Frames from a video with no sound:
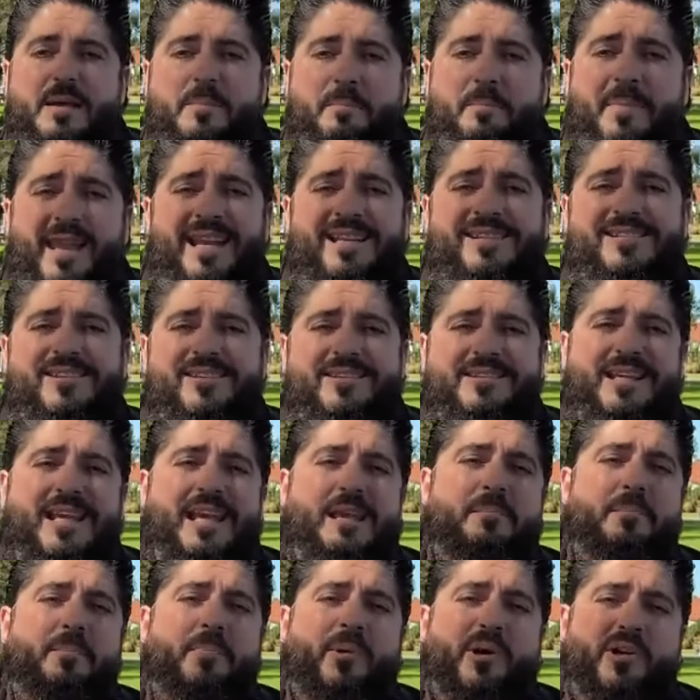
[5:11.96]
makes it
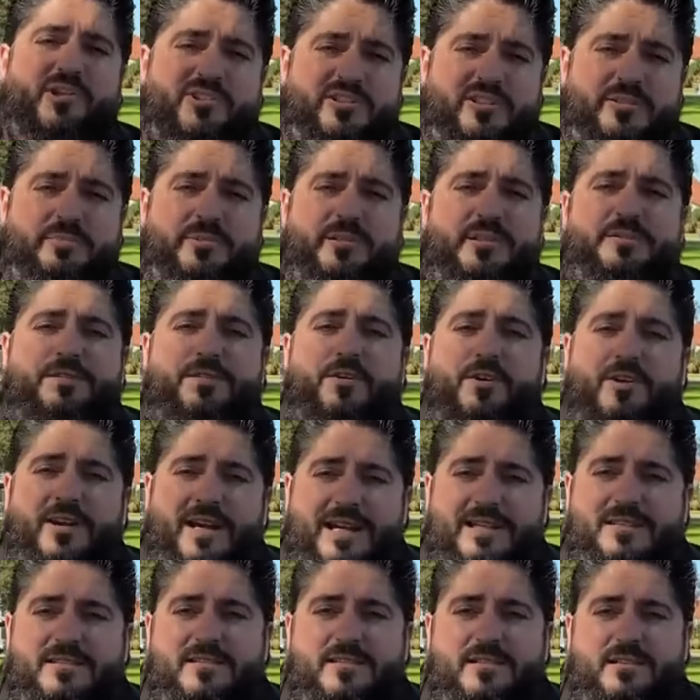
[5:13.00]
impossible for
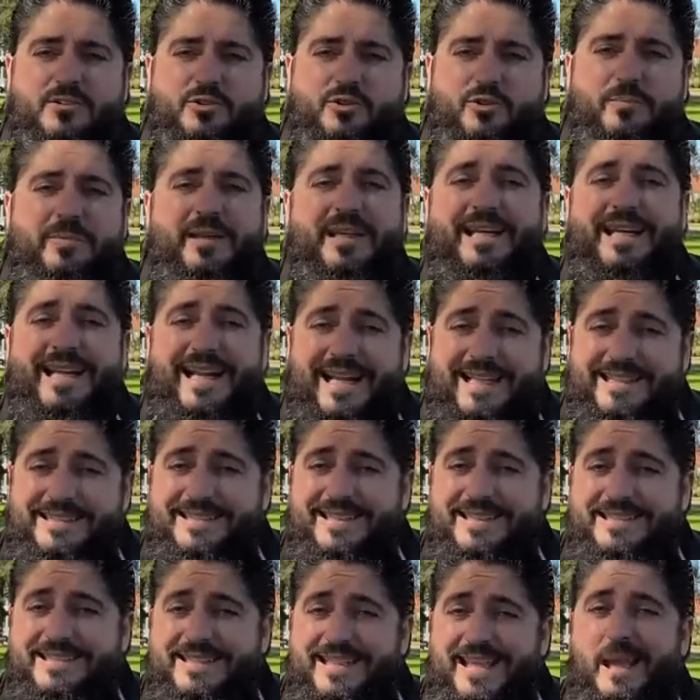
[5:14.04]
us to be
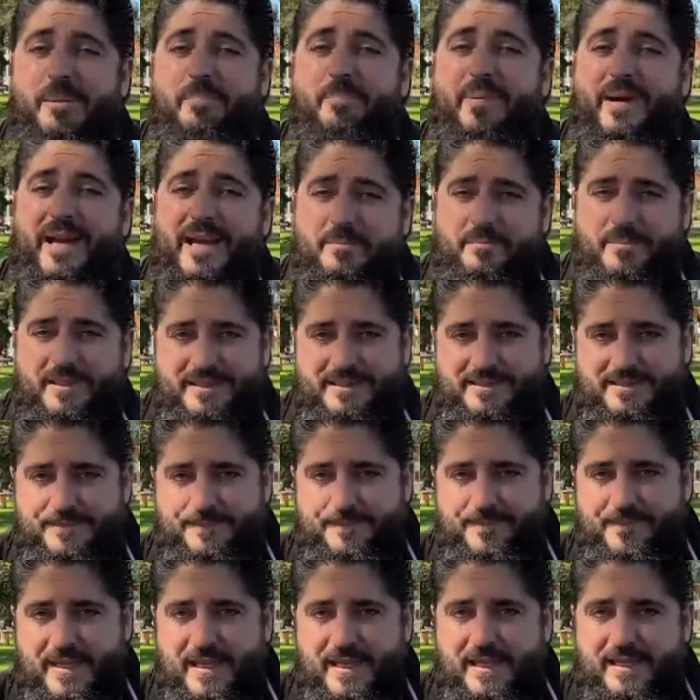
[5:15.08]
granted a permit,
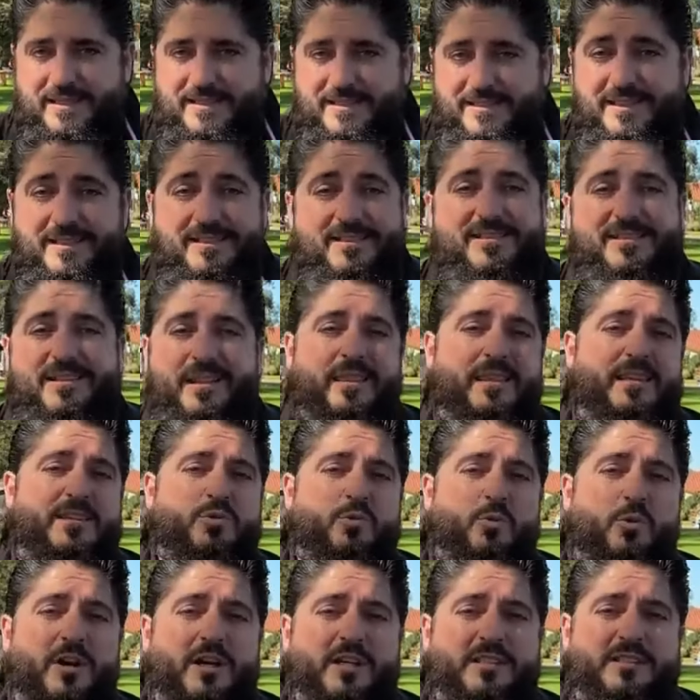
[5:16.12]
since
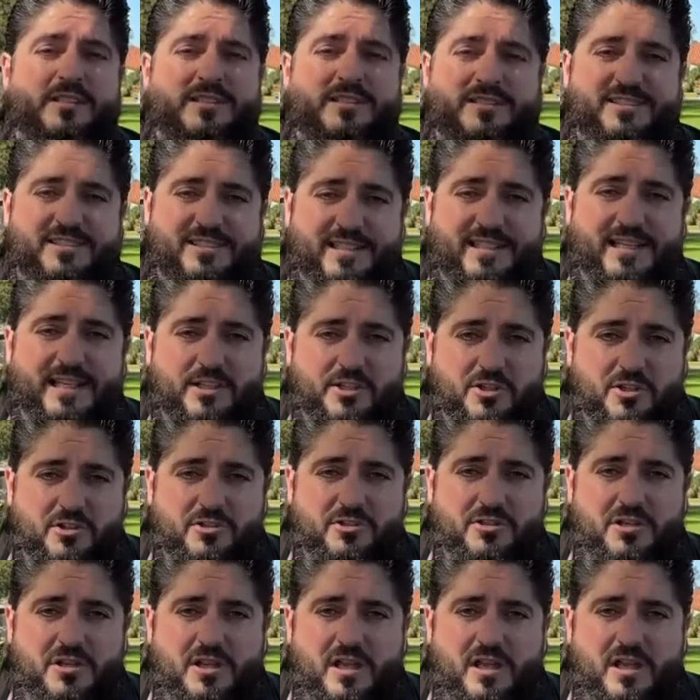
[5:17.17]
this word synagogue